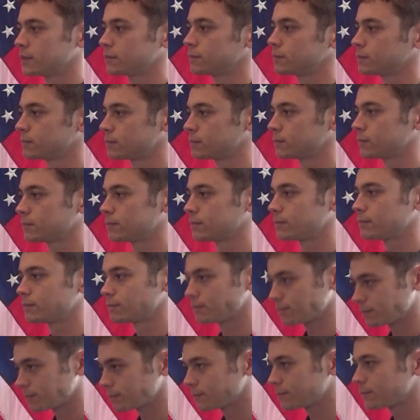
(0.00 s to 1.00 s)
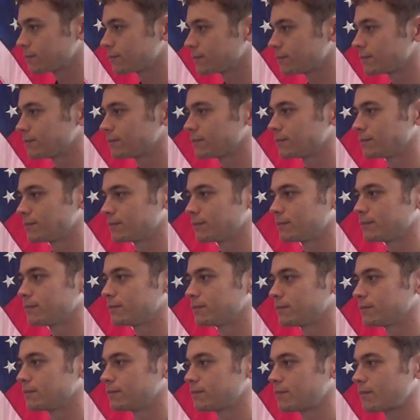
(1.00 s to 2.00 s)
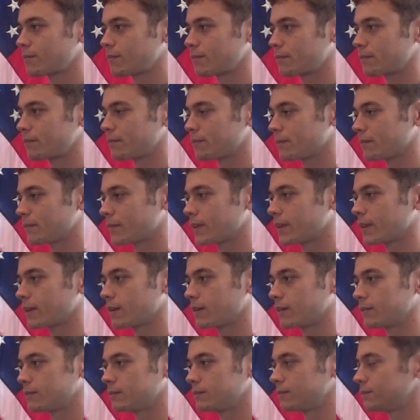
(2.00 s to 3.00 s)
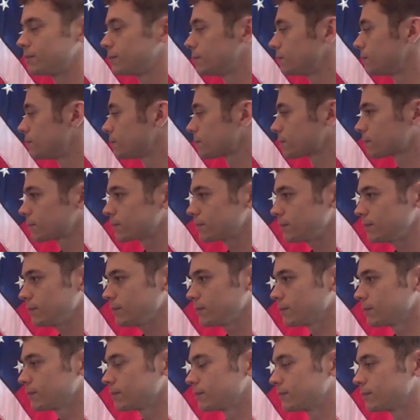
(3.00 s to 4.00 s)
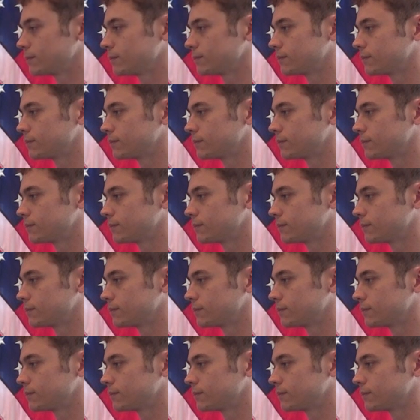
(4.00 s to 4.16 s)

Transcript: No words are spoken by the person on screen.